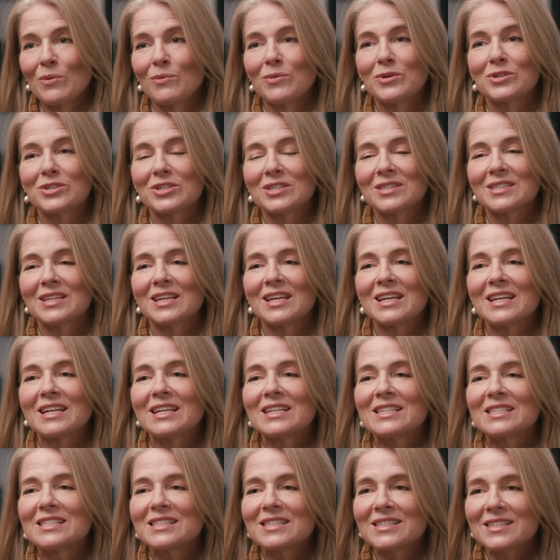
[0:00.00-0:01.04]
which is
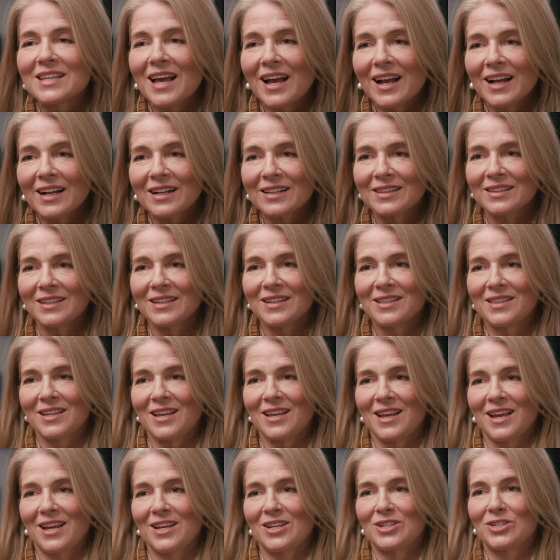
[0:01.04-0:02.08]
exactly
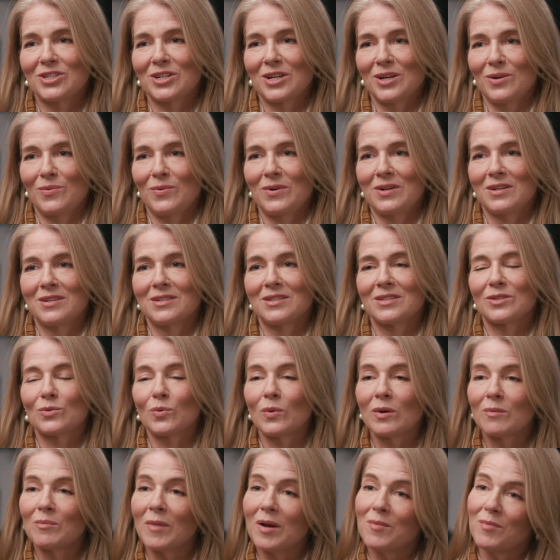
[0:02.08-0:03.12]
the age I was
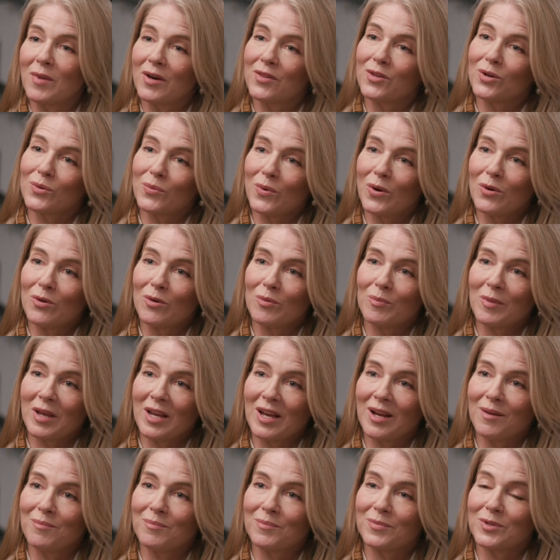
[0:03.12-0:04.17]
when my mother woke me
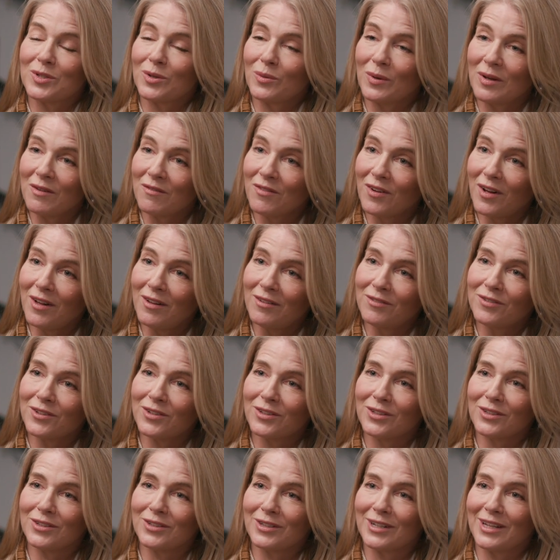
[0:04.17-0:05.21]
up to involve
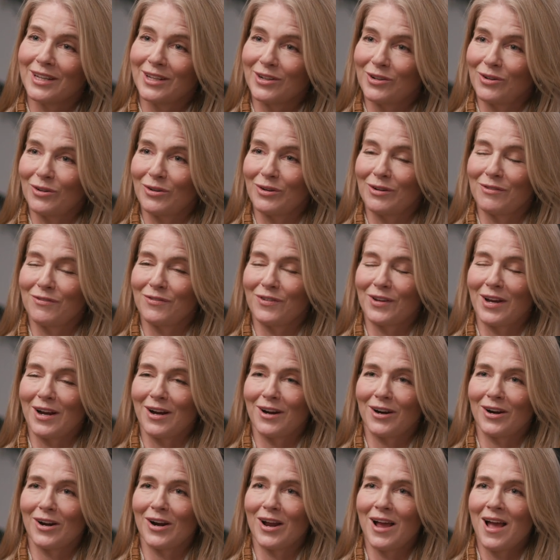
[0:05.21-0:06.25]
her in her
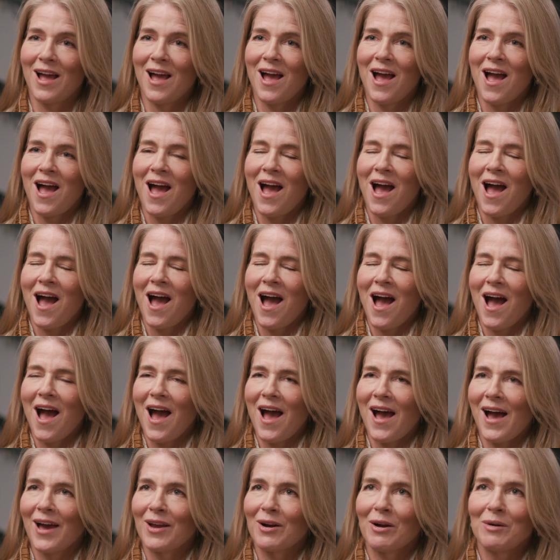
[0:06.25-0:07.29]
affair.
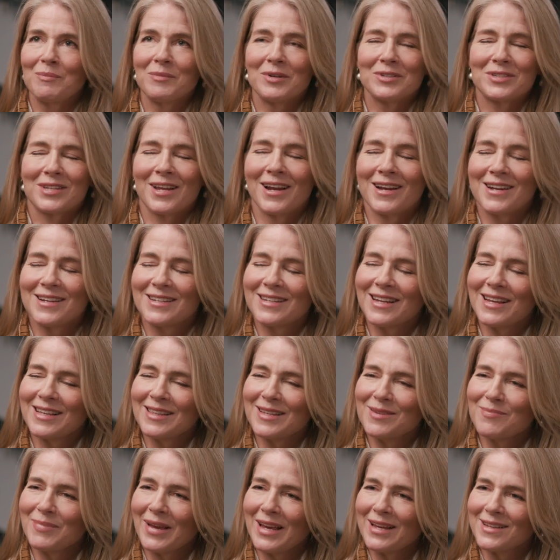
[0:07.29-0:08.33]
And almost on a
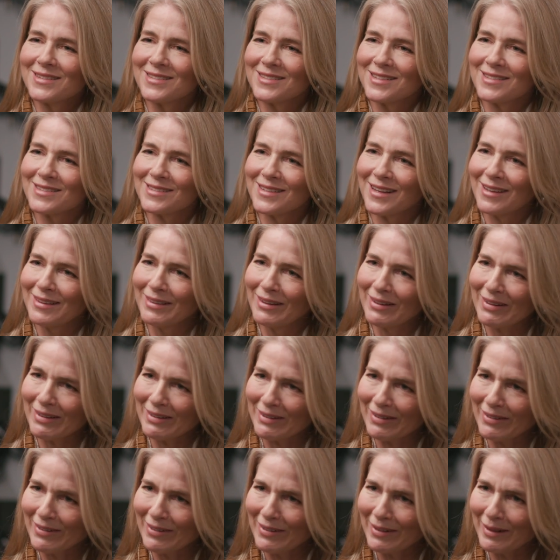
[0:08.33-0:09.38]
daily basis, I look
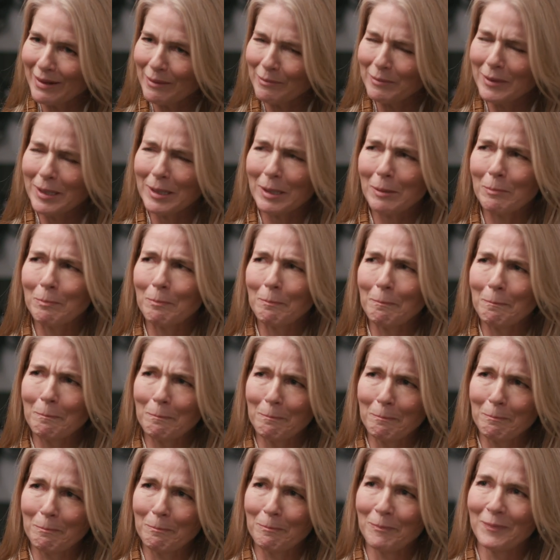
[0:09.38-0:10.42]
at her and I'm like,
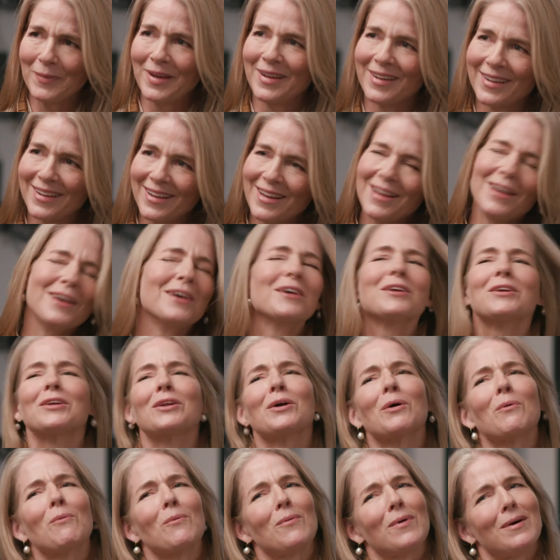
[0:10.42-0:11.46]
you
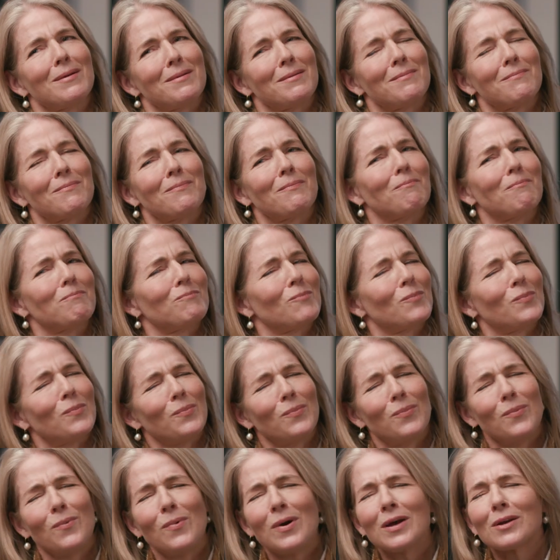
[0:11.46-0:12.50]
know,
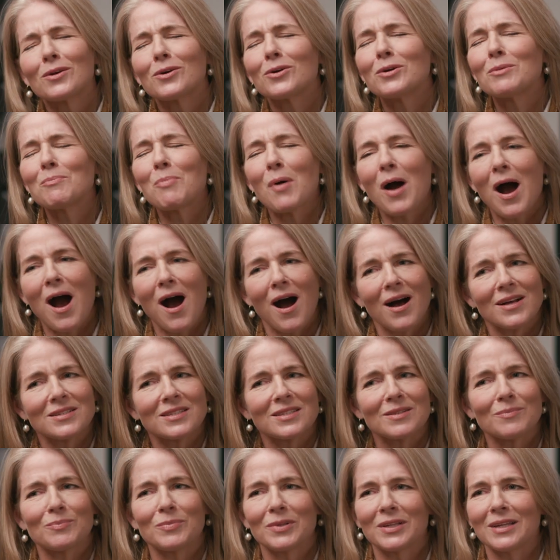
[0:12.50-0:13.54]
what could
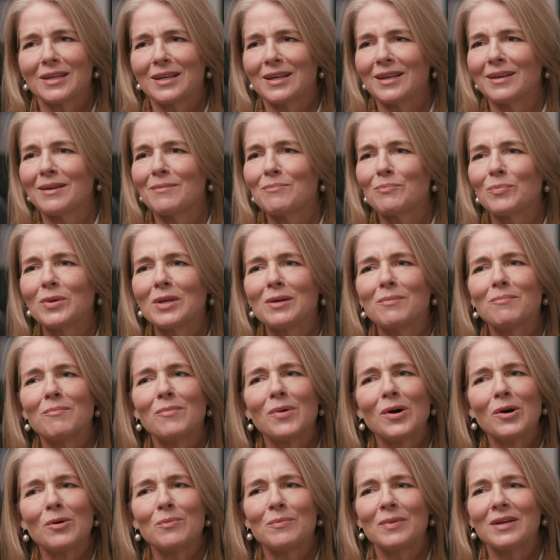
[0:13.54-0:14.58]
possibly be a
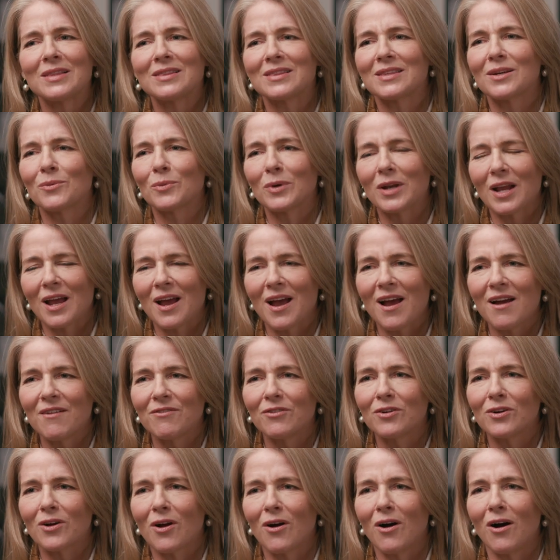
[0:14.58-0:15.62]
moment that would
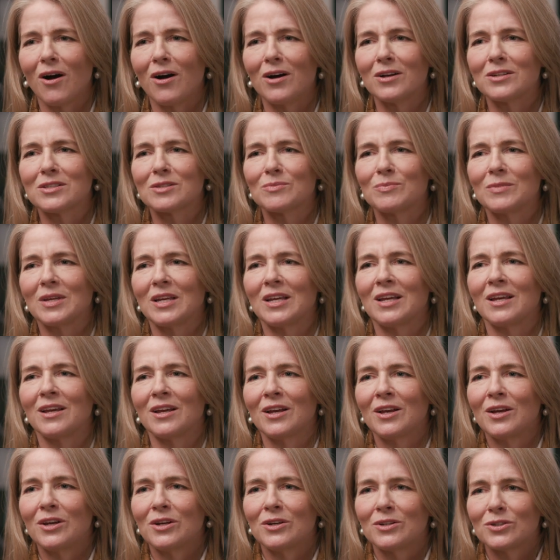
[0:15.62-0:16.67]
ever cause me
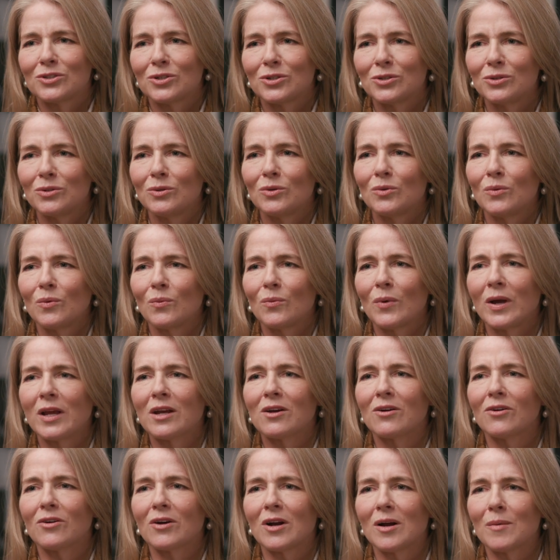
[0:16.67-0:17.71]
to
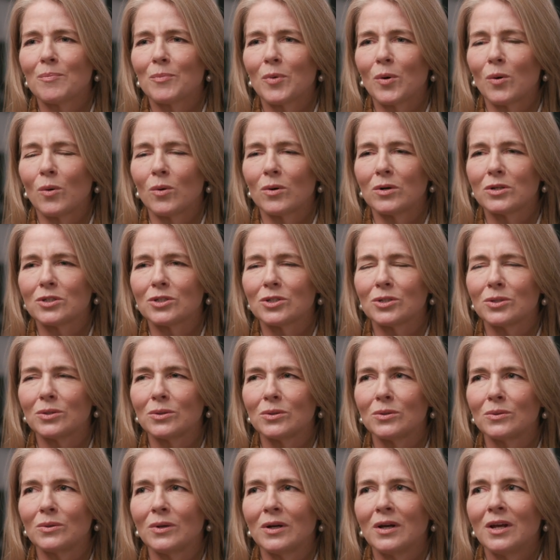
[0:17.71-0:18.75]
wake her up or
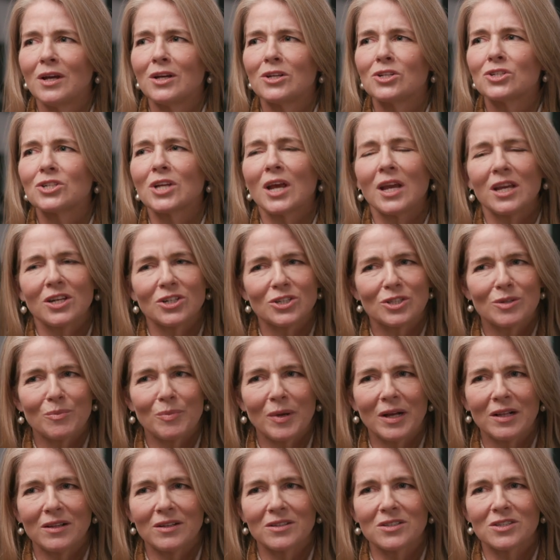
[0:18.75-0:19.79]
to change the
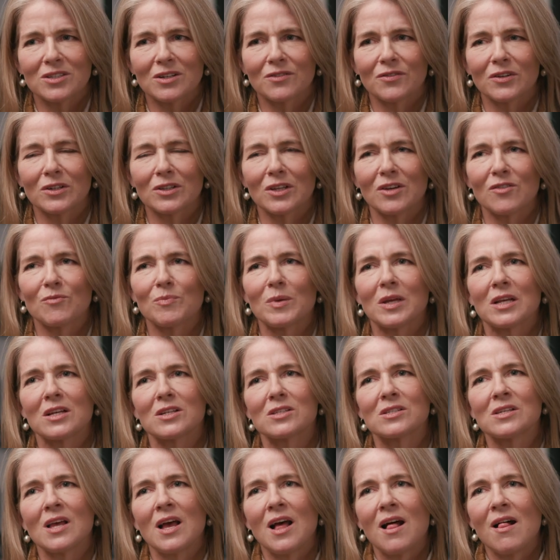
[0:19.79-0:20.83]
balance of her life?
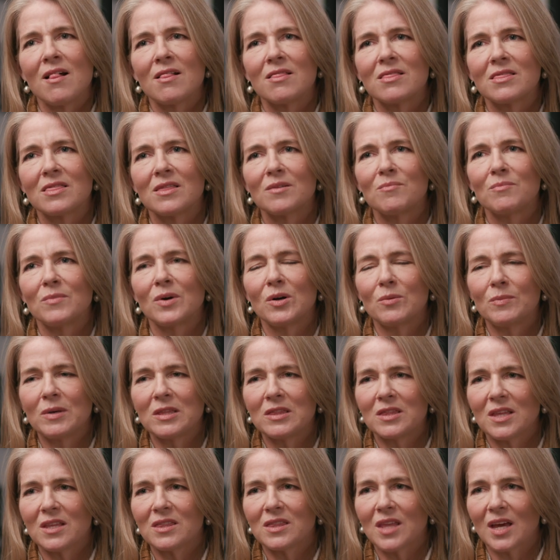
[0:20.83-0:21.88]
Because the
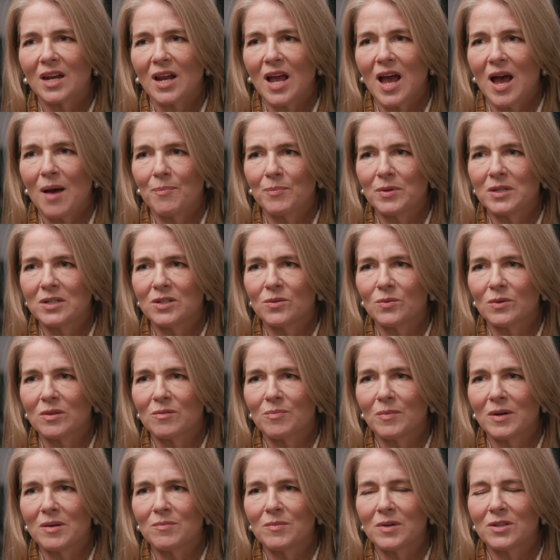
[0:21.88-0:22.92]
moment that happened
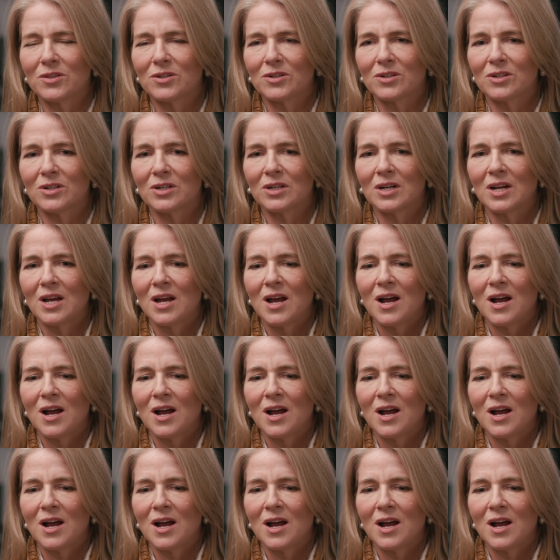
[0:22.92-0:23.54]
with my mother,